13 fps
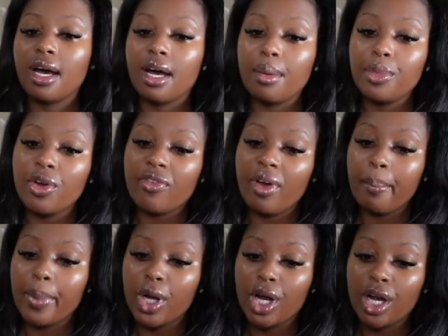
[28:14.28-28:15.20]

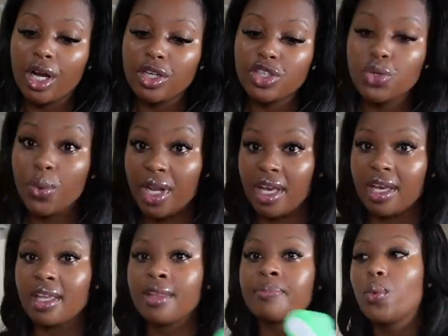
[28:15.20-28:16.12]
November
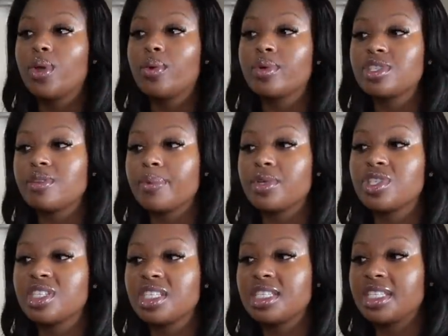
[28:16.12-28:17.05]
20th. We were
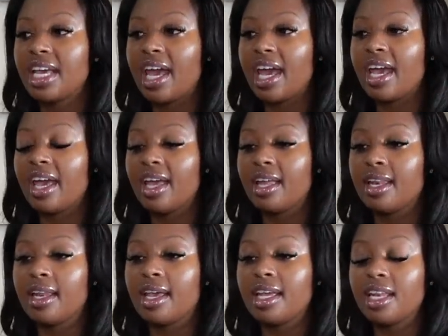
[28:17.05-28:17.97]
supposed to stay
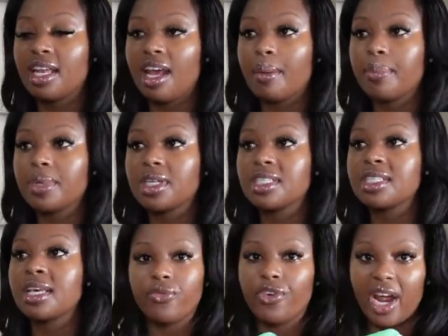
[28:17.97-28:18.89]
in Indianapolis
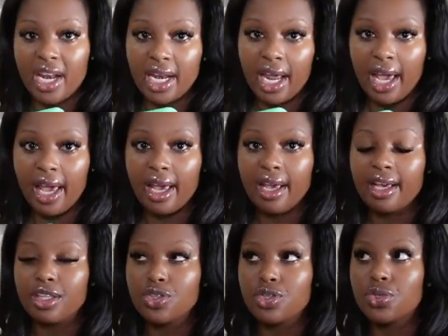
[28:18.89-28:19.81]
Friday night
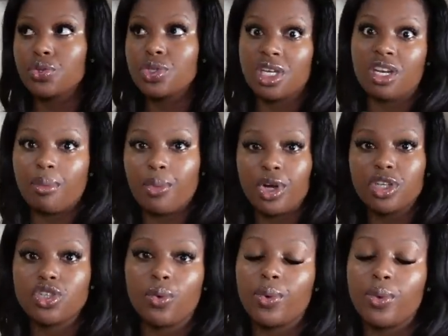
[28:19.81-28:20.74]
into Sunday morning.
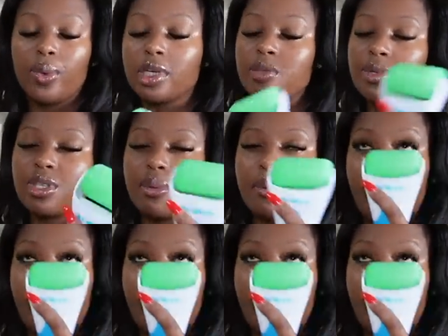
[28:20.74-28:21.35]
So we weren't supposed to be